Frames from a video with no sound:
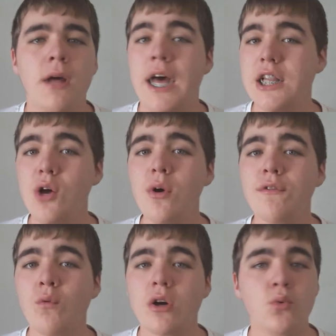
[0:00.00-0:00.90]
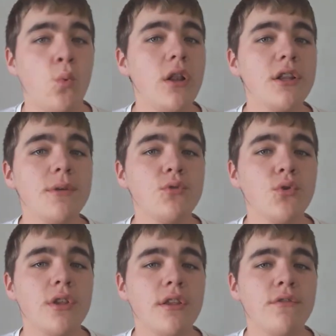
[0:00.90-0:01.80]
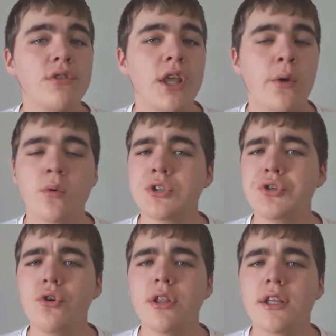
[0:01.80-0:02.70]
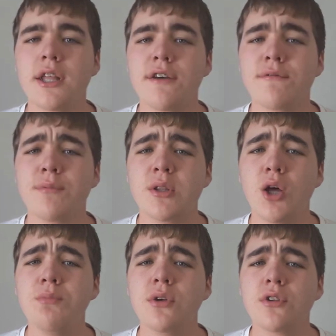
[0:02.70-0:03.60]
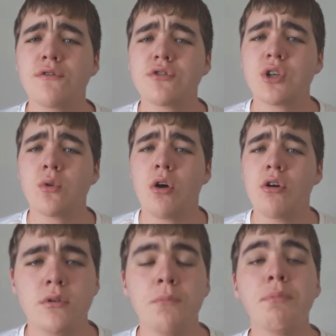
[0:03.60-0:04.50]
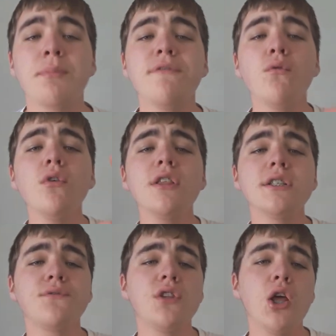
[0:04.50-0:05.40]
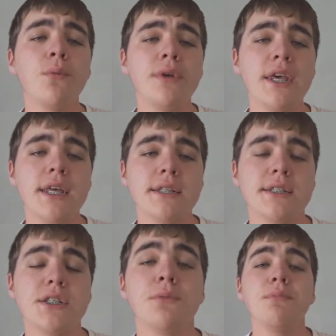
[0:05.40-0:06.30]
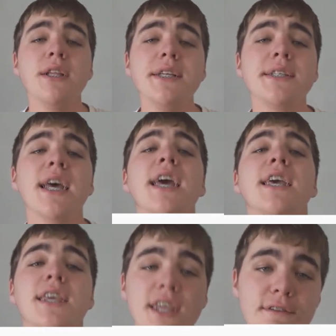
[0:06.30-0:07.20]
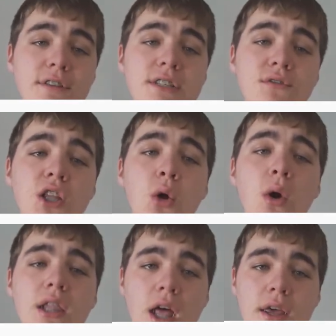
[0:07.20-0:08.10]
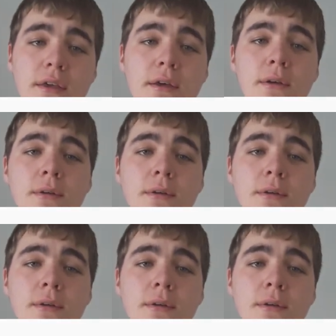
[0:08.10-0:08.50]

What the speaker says: Hello everyone, welcome to another video. Sorry that I've been uploading for so long, but before this video begins, please give this video a like.